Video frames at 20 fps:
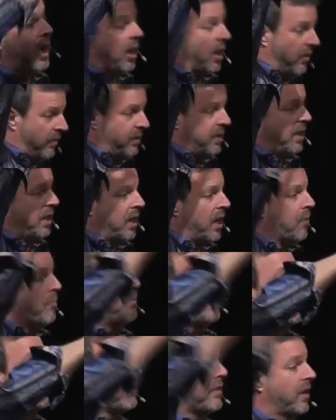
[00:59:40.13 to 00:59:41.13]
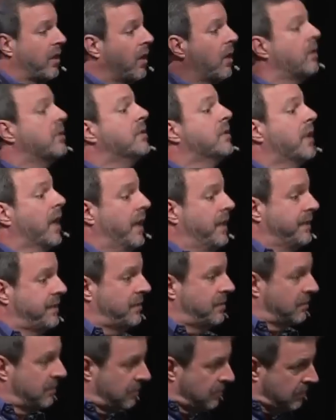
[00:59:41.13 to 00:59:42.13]
I'm over here. I'm bigger than all you
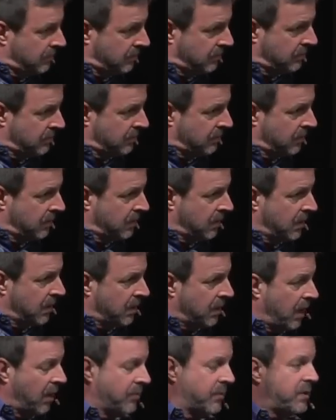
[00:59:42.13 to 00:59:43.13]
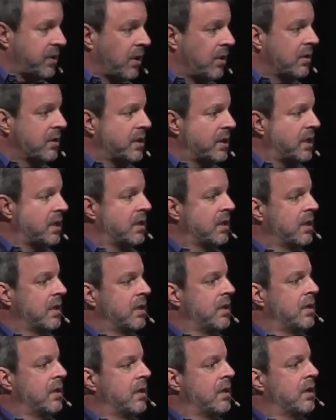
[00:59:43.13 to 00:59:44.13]
guys. I'm totally
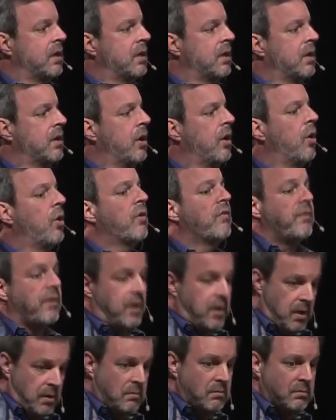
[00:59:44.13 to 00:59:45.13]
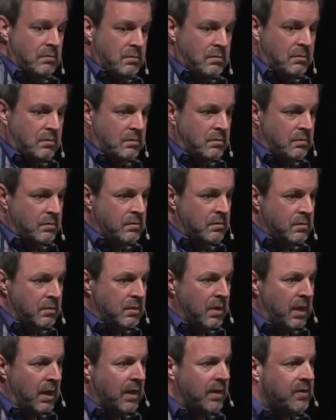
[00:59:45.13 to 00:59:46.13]
overt.
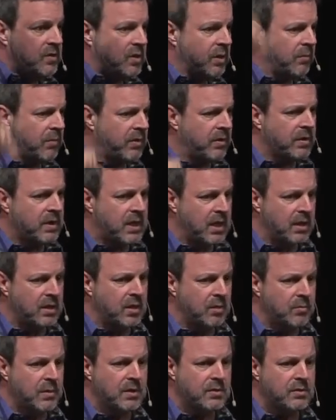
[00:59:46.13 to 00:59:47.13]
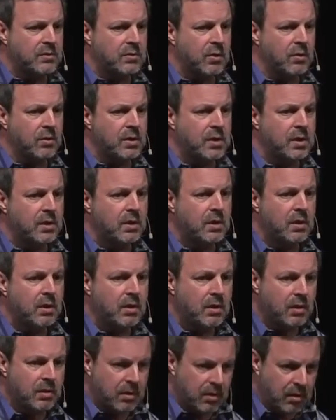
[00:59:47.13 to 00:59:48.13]
And some of the kingdom is totally
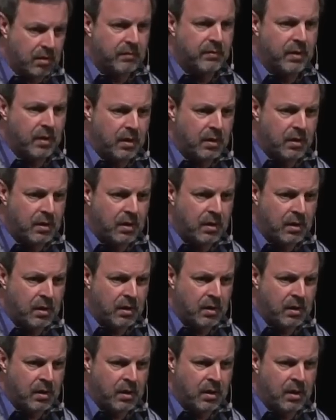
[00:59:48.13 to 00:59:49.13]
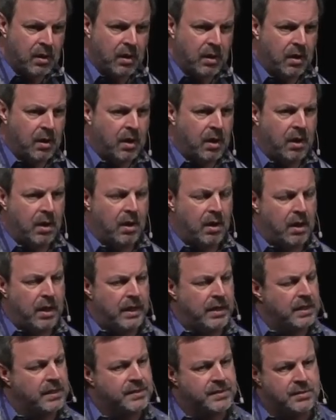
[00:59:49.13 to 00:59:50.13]
covert.
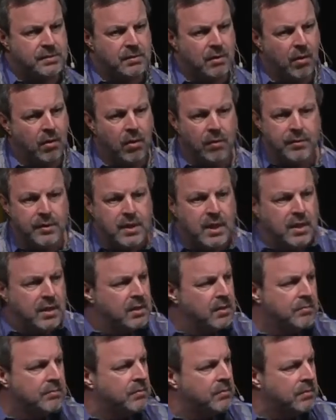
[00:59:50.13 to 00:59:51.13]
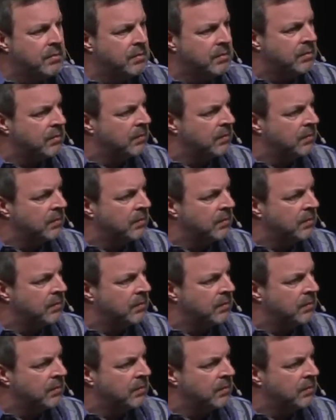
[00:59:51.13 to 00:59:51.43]
And it's all the kingdom.